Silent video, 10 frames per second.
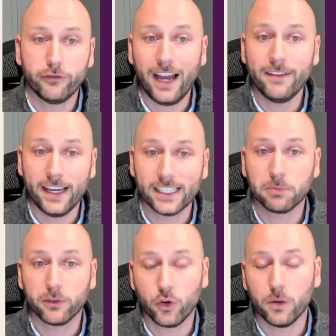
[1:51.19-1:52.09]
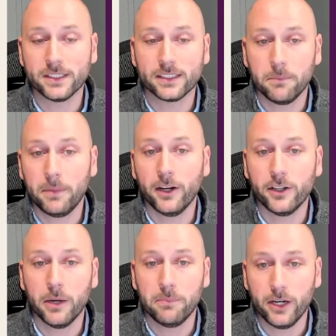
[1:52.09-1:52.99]
5x performance compared
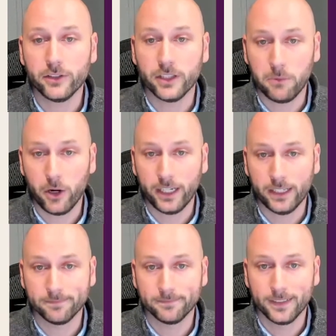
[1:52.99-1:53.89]
to their peers in the market.